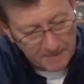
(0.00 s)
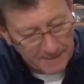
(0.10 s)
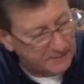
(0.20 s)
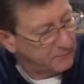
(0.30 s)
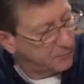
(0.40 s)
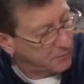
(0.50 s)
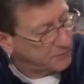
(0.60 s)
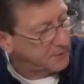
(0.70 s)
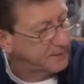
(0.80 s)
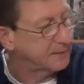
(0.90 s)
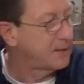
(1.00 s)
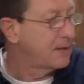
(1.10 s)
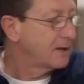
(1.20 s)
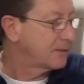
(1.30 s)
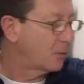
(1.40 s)
back and forth, like
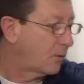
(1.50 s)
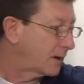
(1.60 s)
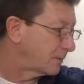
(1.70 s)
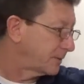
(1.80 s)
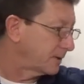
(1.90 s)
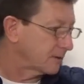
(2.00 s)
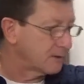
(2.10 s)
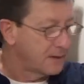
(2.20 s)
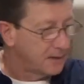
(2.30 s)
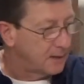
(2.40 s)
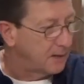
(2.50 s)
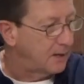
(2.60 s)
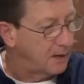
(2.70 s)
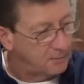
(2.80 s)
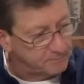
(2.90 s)
the one up here.
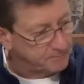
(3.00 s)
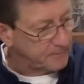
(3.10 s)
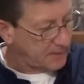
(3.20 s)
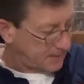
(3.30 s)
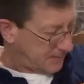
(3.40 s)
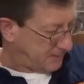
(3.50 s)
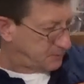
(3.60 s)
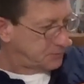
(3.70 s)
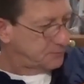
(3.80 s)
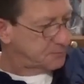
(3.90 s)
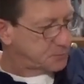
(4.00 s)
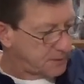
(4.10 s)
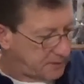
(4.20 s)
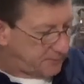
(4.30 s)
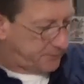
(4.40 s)
I'm trying to